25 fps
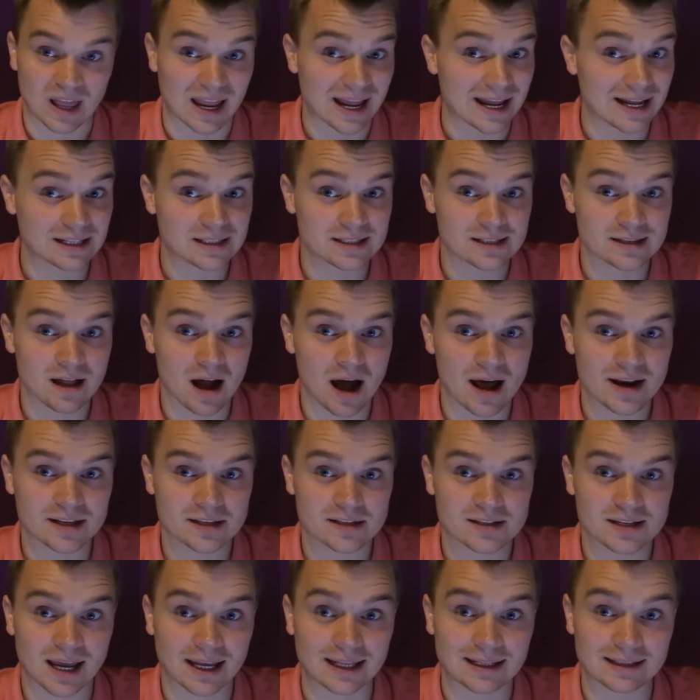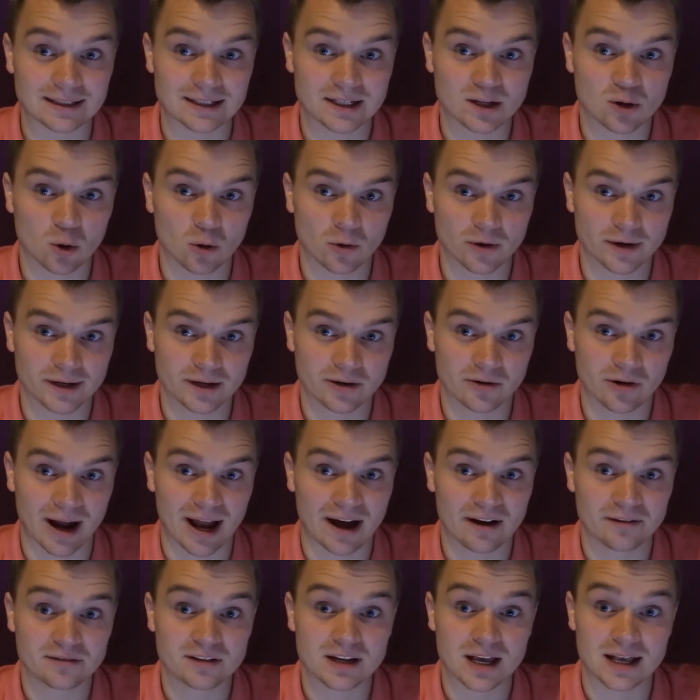It's not as tightly
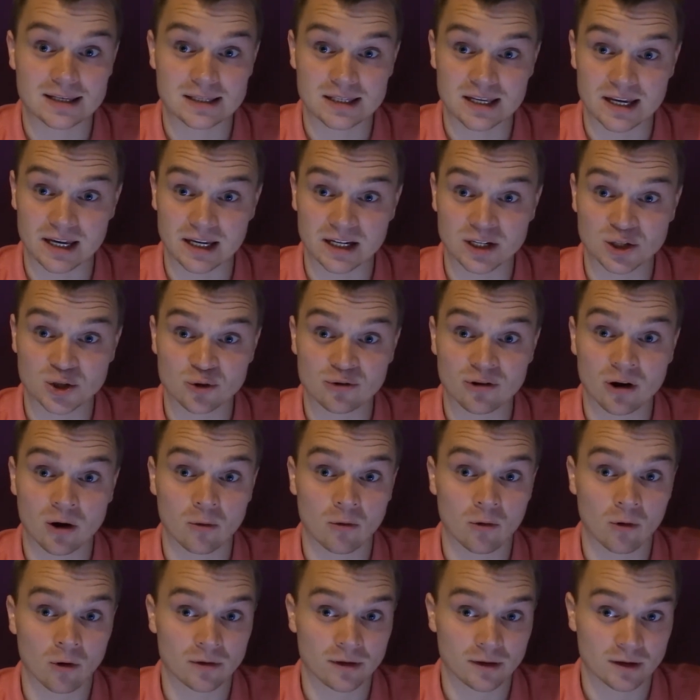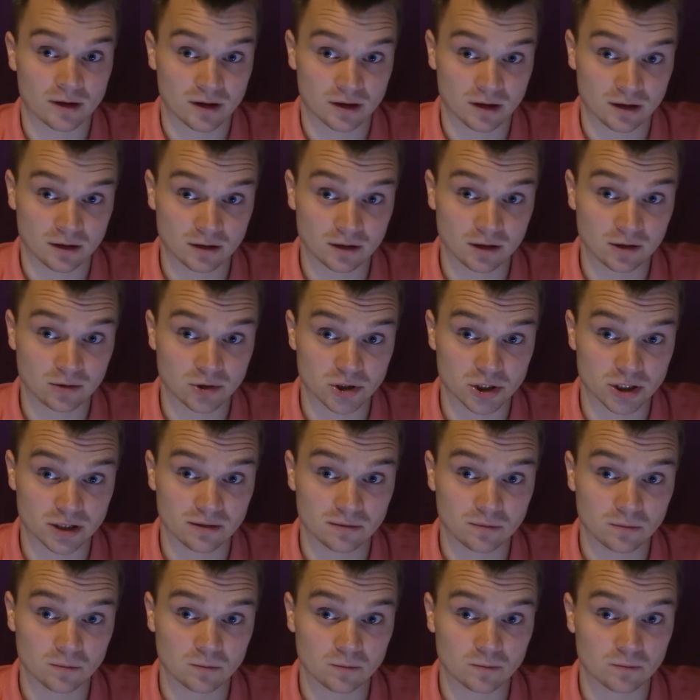choreographed as the intro or the conclusion.